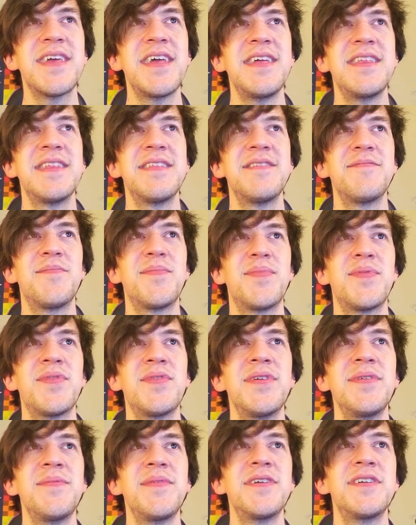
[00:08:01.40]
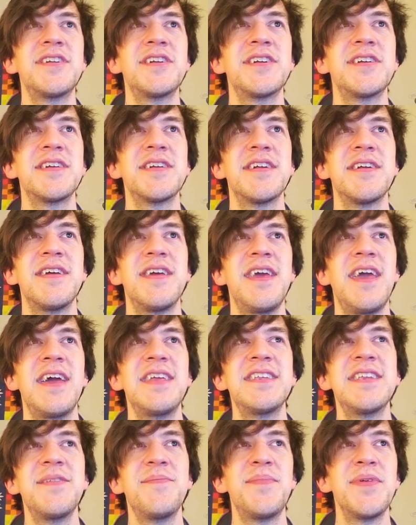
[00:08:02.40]
can pretty much
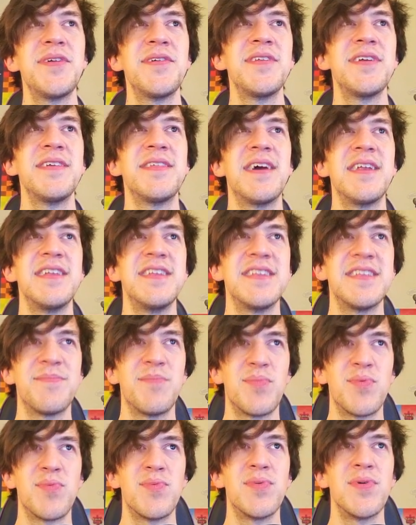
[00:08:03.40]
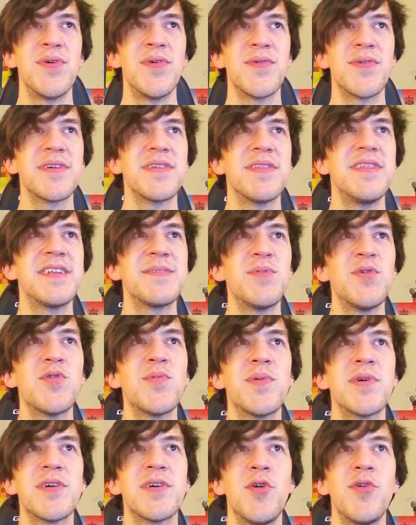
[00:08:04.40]
has an ability that is broke. This
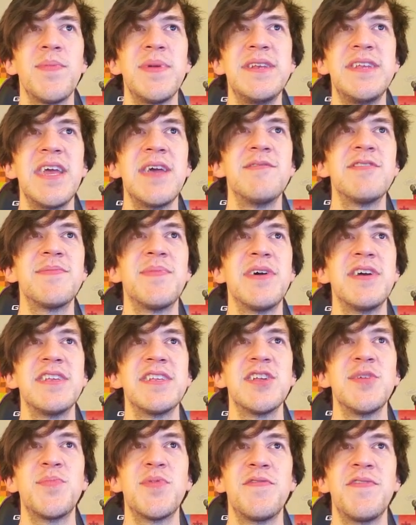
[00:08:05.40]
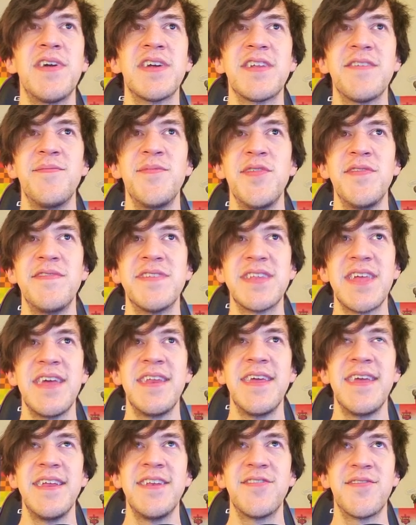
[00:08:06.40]
Pokemon can only be damaged by super effective moves
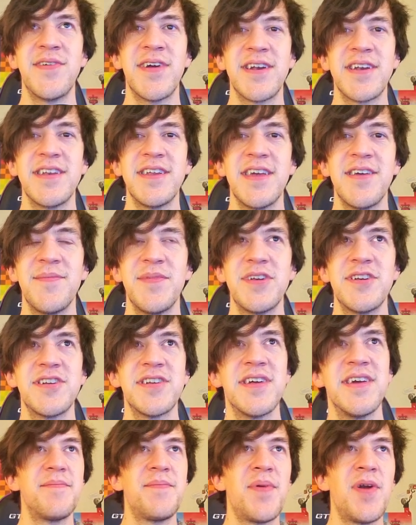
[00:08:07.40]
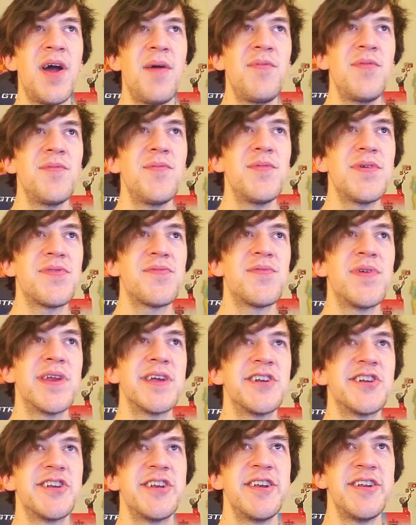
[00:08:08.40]
and indirect damage. The problem with
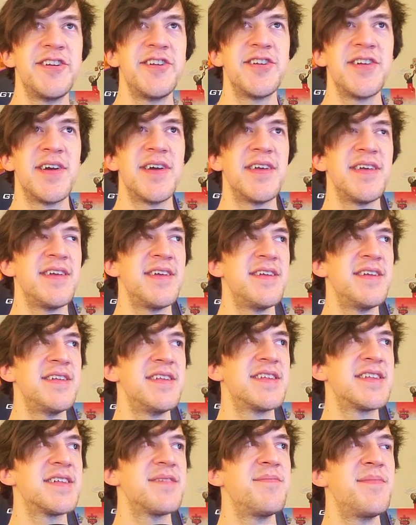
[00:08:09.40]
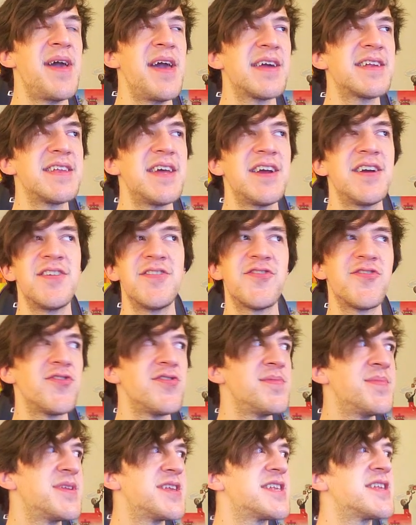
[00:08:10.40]
running Shedinja is max
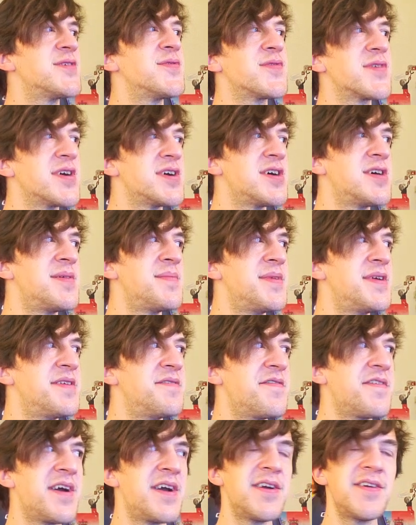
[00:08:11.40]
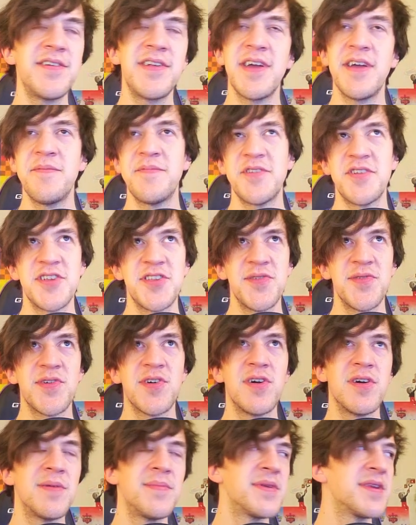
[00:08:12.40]
Airstream is so common, fire types are so
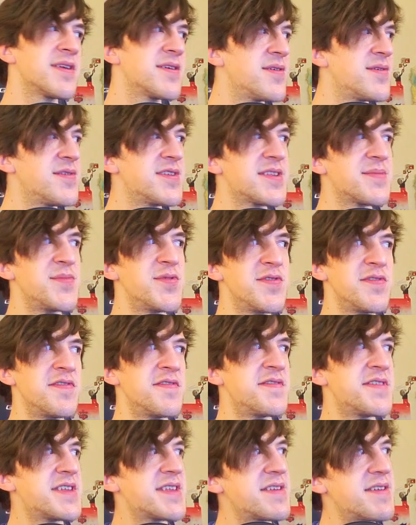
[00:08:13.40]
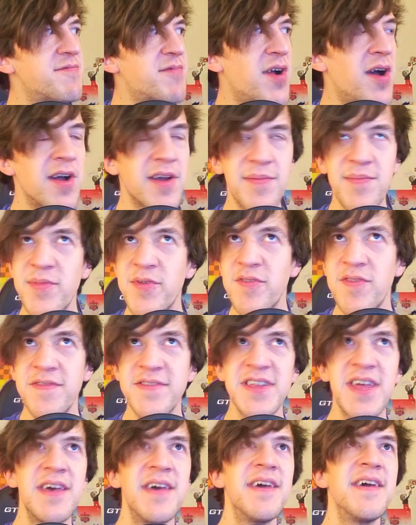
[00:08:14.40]
common, ghost moves, rock
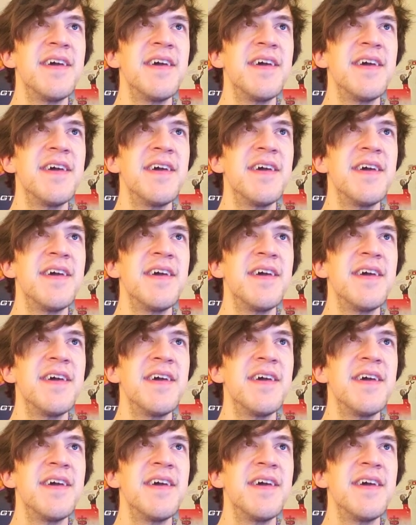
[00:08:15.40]
moves,